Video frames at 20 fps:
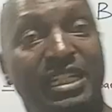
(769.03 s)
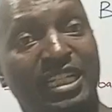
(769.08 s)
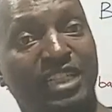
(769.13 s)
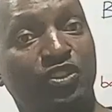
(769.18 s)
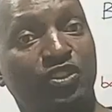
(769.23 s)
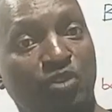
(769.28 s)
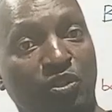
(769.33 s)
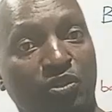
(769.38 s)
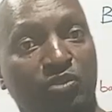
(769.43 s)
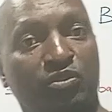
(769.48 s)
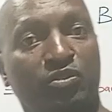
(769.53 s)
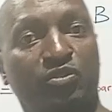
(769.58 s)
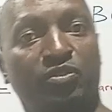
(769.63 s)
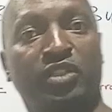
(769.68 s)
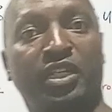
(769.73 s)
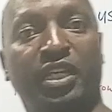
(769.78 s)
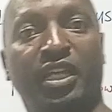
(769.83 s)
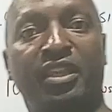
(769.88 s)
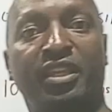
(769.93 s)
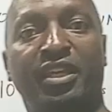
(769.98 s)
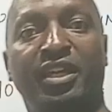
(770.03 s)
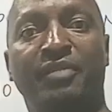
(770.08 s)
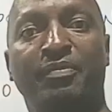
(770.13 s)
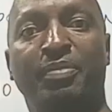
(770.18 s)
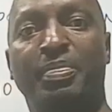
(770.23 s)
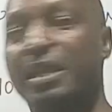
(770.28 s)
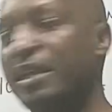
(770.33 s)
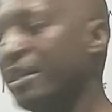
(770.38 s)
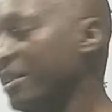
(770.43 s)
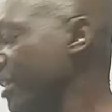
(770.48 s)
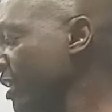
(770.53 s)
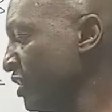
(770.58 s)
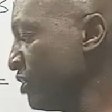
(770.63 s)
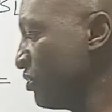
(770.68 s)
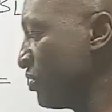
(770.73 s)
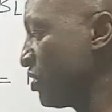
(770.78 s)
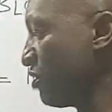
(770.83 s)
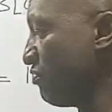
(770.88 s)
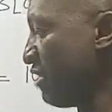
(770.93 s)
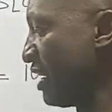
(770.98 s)
that total together. Then
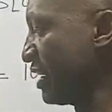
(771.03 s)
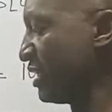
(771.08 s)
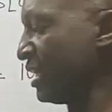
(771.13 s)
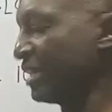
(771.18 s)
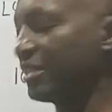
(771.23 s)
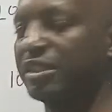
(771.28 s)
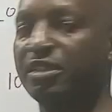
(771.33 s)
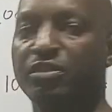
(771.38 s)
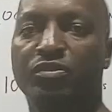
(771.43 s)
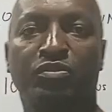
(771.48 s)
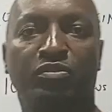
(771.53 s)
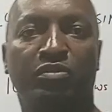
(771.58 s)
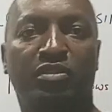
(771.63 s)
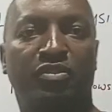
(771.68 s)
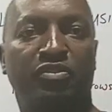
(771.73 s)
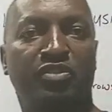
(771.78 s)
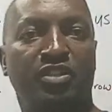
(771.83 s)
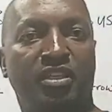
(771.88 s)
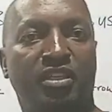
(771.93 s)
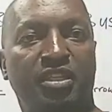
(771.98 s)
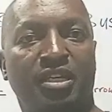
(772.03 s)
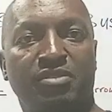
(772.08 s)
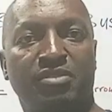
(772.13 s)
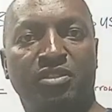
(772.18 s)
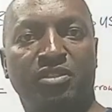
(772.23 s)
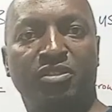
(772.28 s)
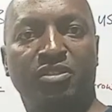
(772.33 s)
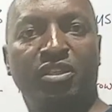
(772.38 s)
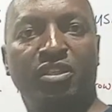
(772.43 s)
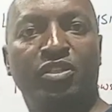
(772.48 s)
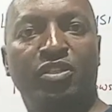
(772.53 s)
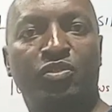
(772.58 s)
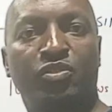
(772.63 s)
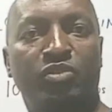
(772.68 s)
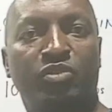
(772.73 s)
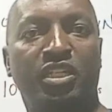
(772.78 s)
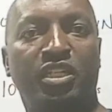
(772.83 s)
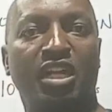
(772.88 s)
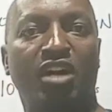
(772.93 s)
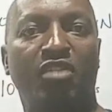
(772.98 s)
you divide that into the 3,000 to
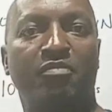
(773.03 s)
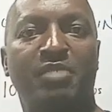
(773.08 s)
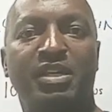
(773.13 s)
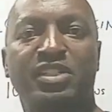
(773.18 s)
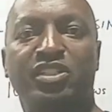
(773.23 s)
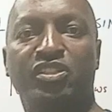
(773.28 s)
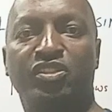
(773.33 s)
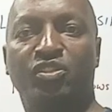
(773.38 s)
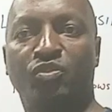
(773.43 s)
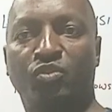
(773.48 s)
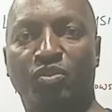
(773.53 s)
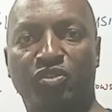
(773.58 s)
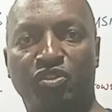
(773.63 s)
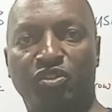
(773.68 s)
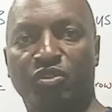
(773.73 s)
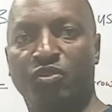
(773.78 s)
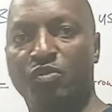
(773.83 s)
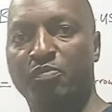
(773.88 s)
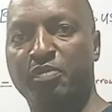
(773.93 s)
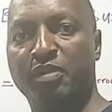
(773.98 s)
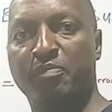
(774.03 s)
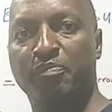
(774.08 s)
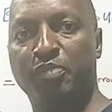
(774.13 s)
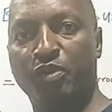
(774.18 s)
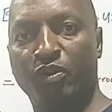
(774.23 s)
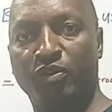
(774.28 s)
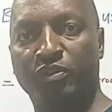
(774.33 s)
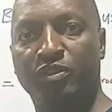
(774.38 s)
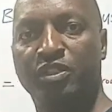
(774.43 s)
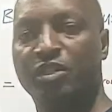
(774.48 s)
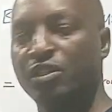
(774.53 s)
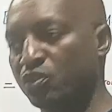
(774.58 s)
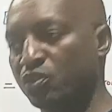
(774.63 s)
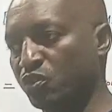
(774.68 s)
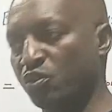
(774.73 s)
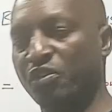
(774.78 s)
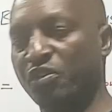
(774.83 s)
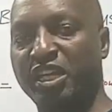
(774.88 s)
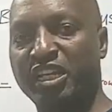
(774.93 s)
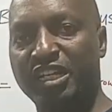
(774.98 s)
get how much it's costing you per block.
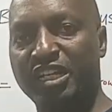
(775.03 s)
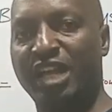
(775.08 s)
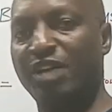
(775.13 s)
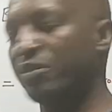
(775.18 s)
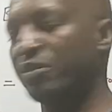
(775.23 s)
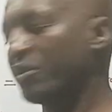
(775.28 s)
So that now